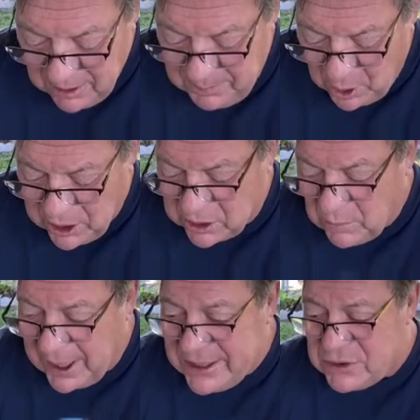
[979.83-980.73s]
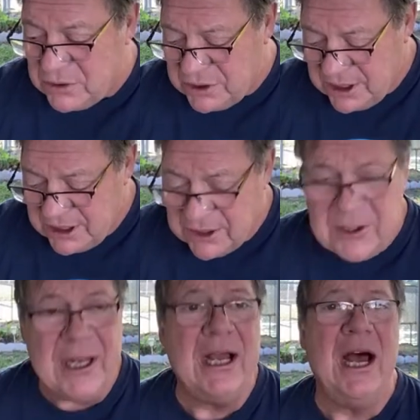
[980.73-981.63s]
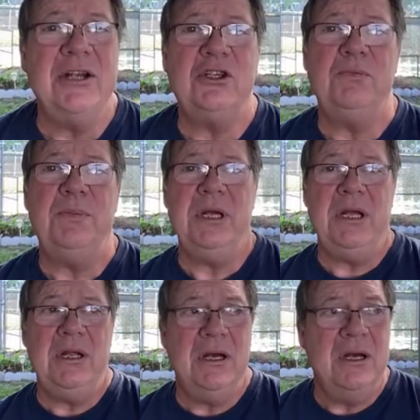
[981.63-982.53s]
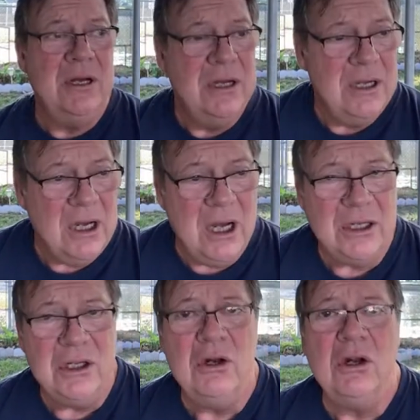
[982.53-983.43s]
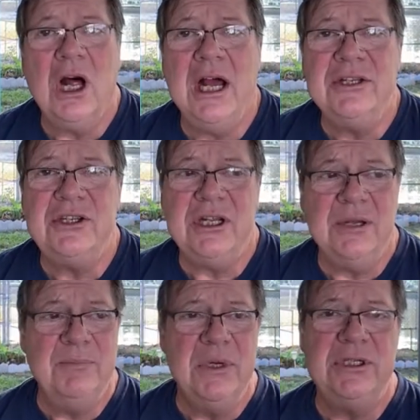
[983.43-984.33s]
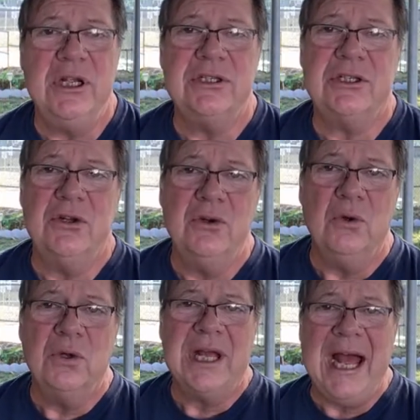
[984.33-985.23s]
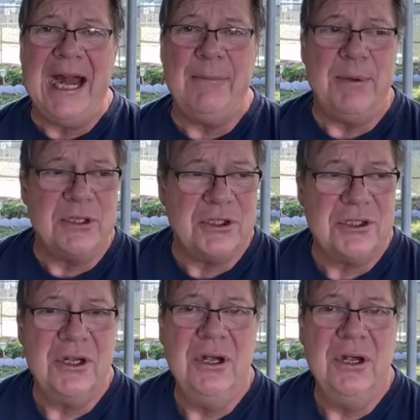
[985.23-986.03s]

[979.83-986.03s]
park ranger didn't think I should be utilizing medicinal cannabis